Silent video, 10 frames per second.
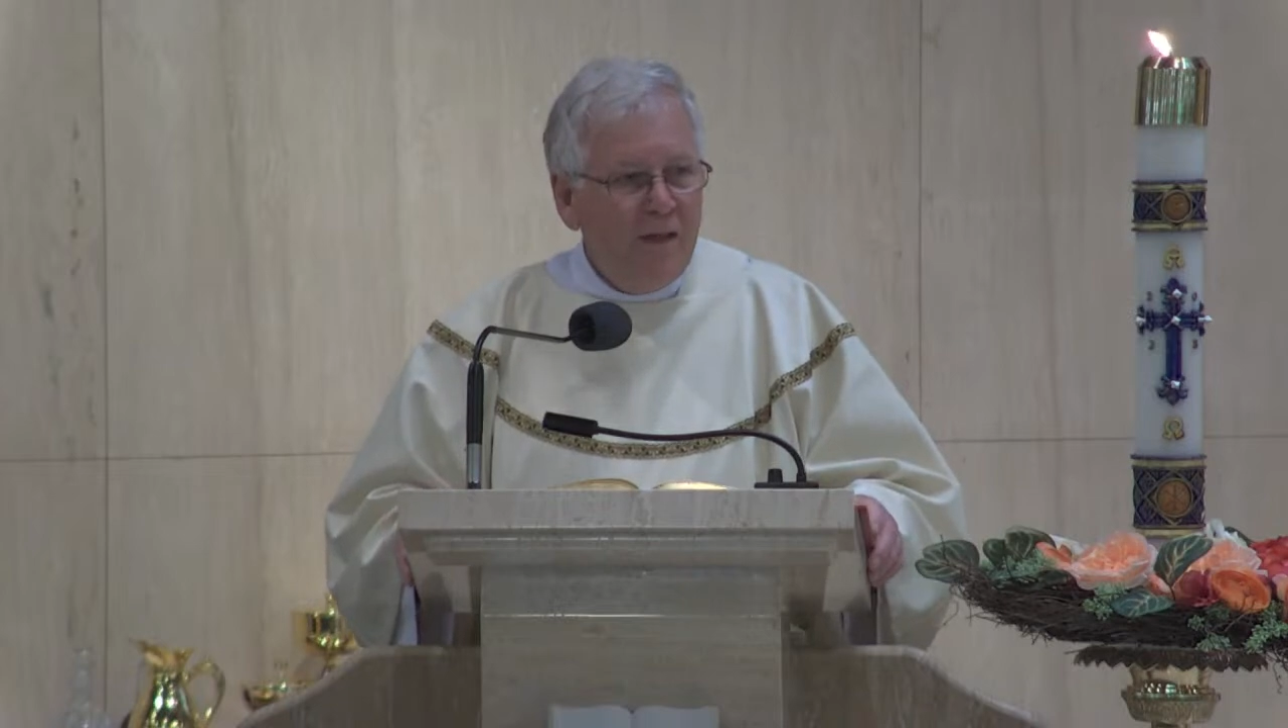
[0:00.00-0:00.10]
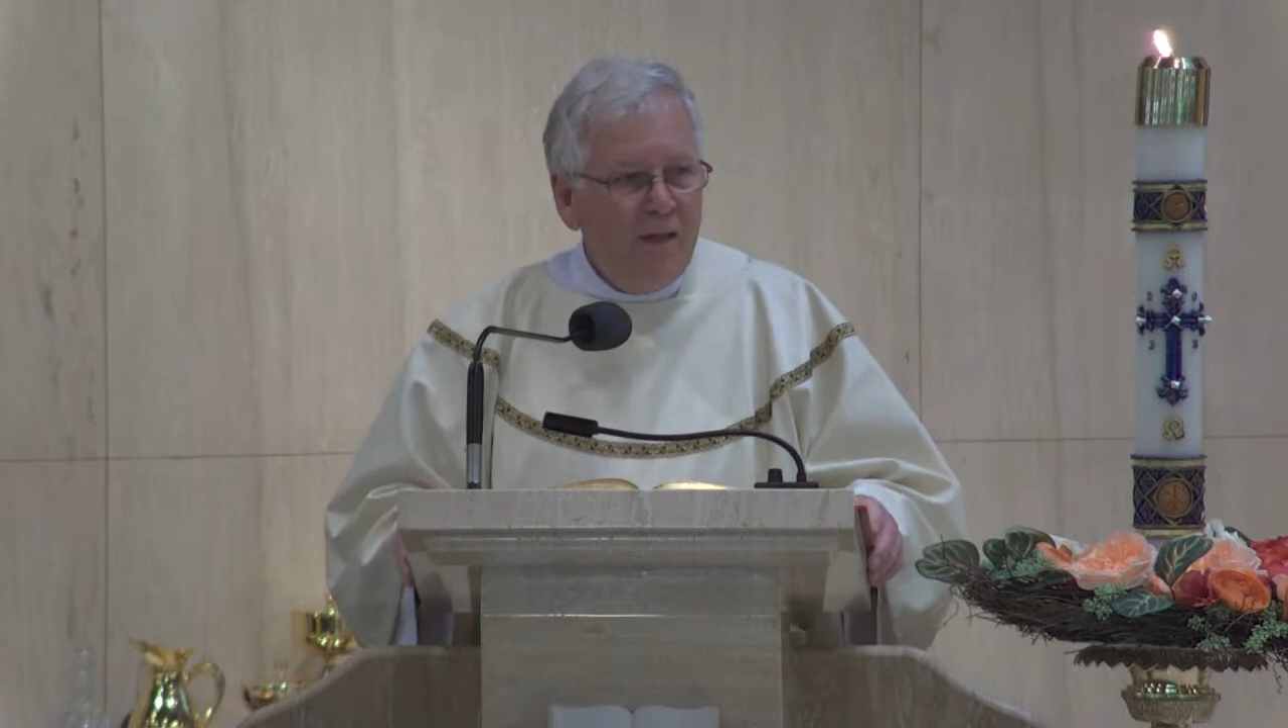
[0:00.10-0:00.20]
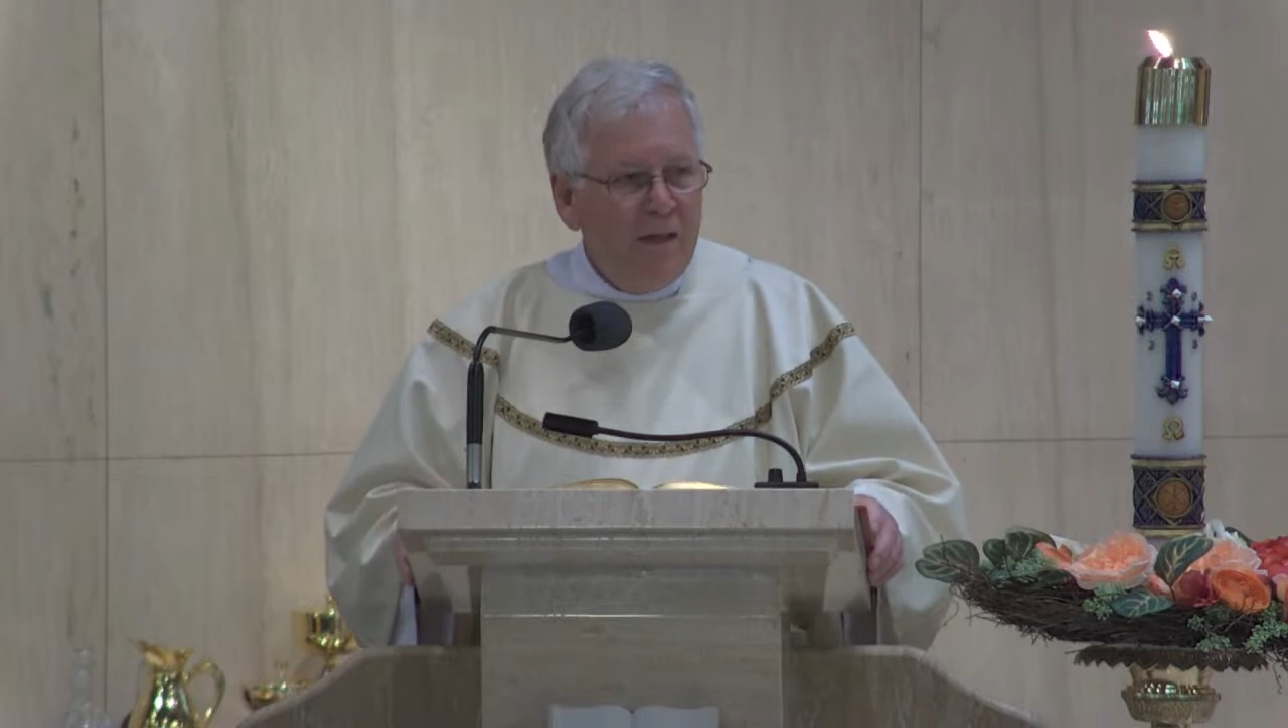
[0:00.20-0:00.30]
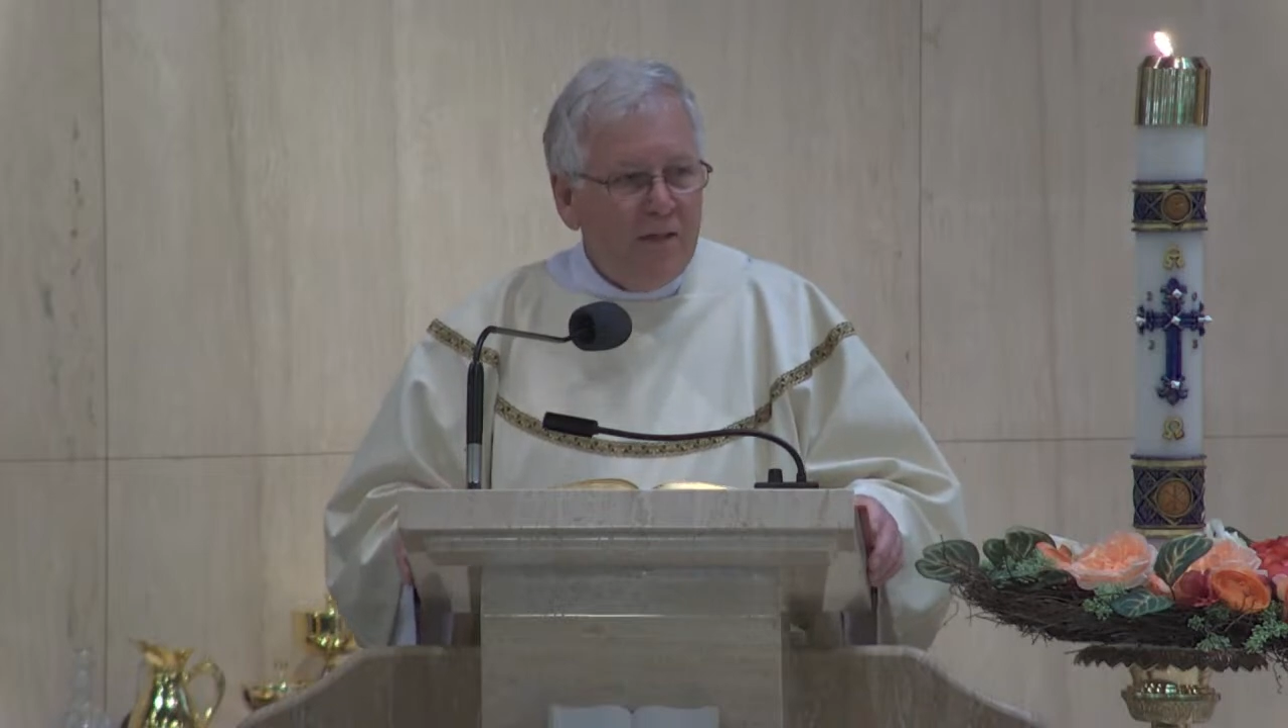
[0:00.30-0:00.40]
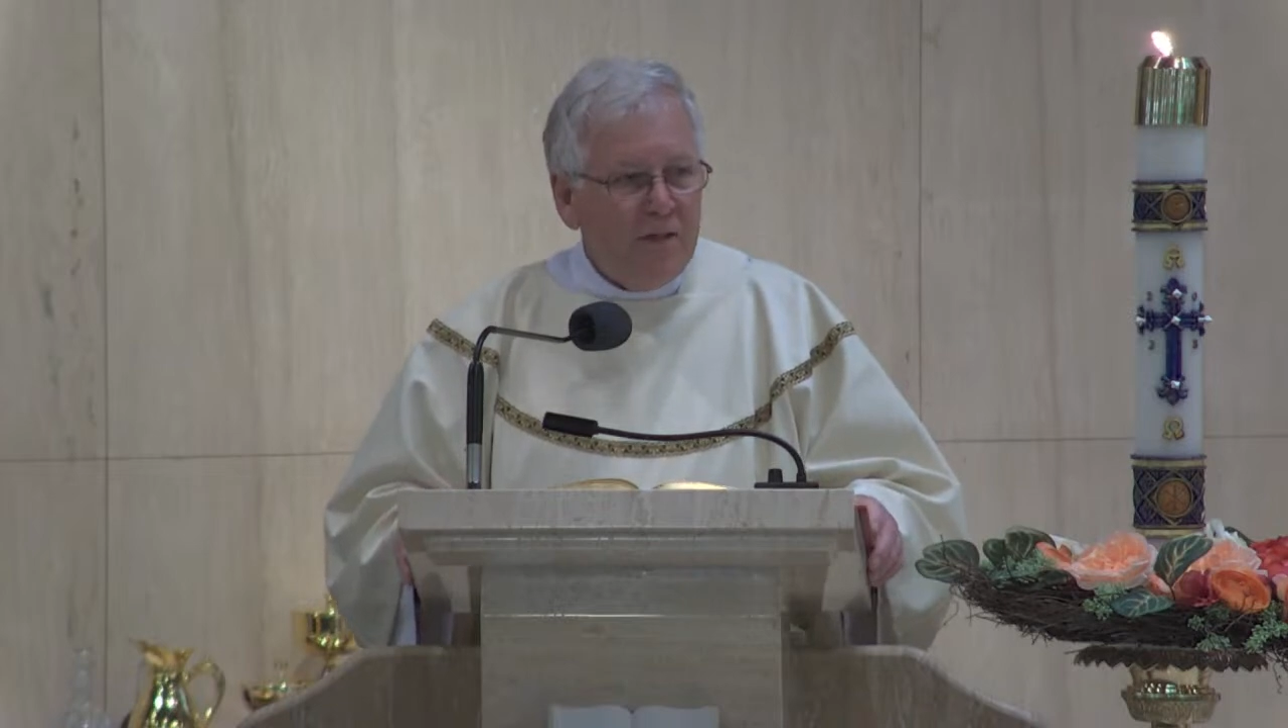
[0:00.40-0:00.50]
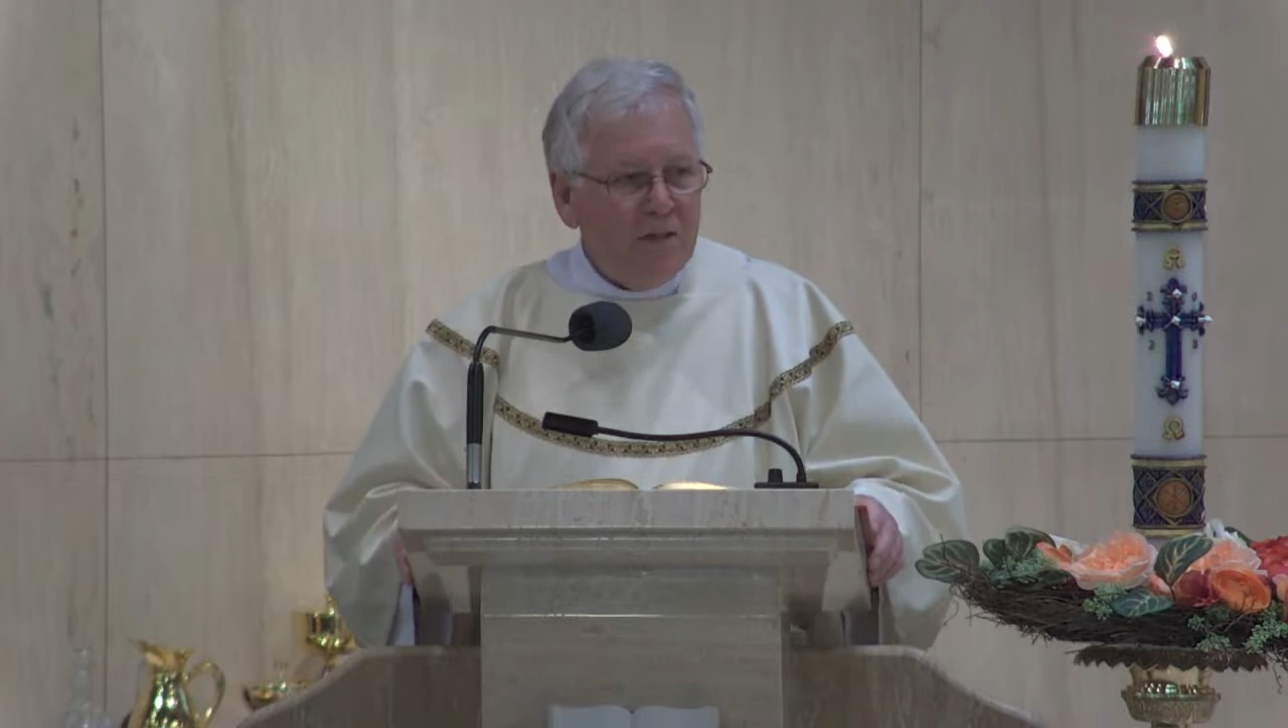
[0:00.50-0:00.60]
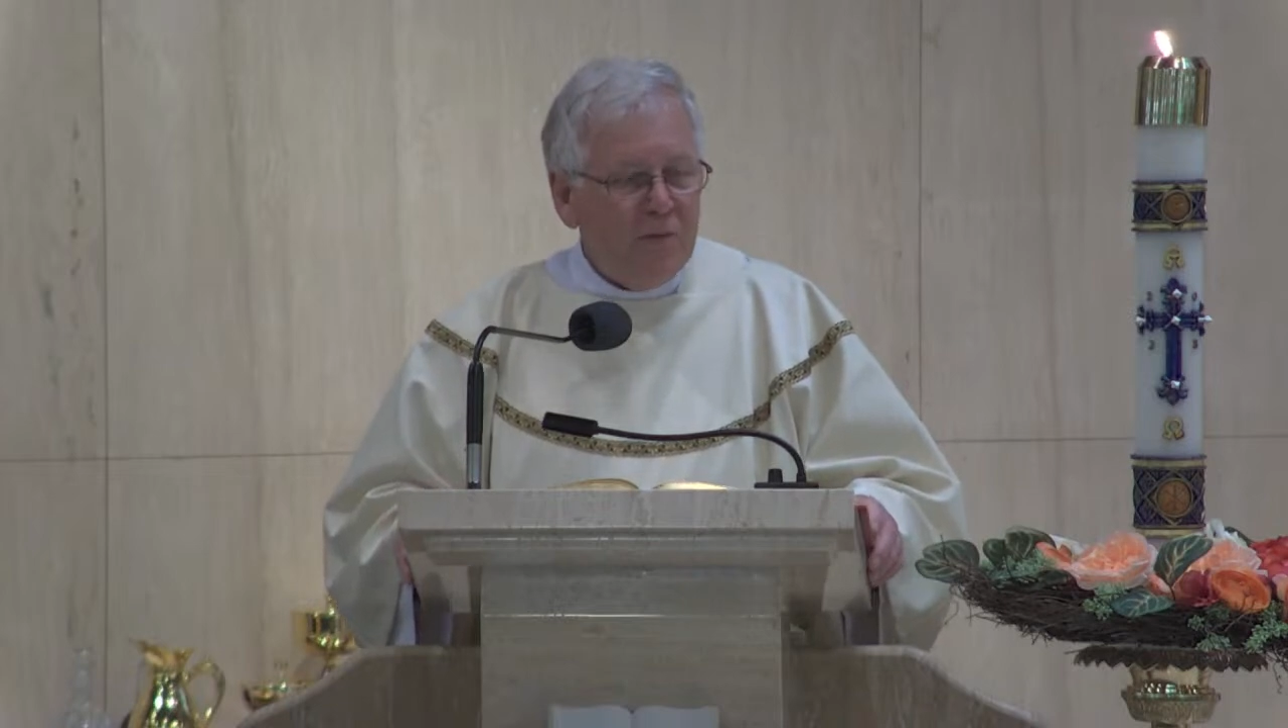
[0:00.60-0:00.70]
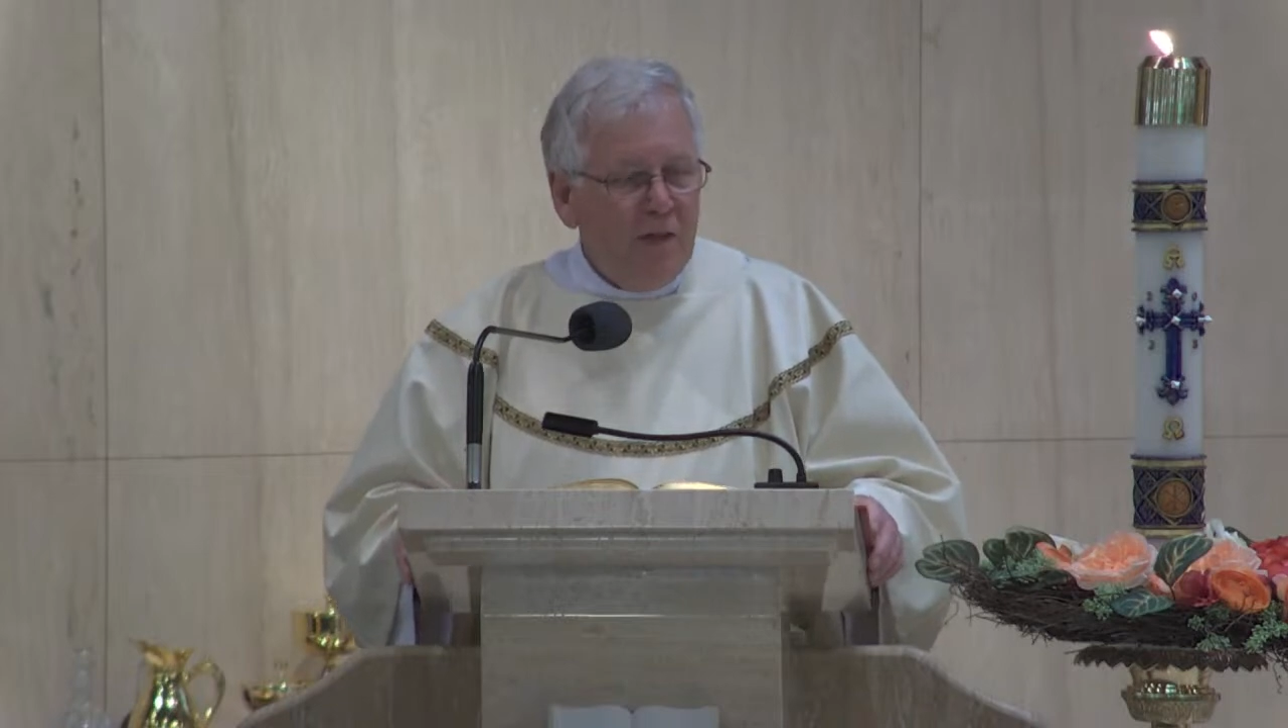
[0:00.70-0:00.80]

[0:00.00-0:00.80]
Jesus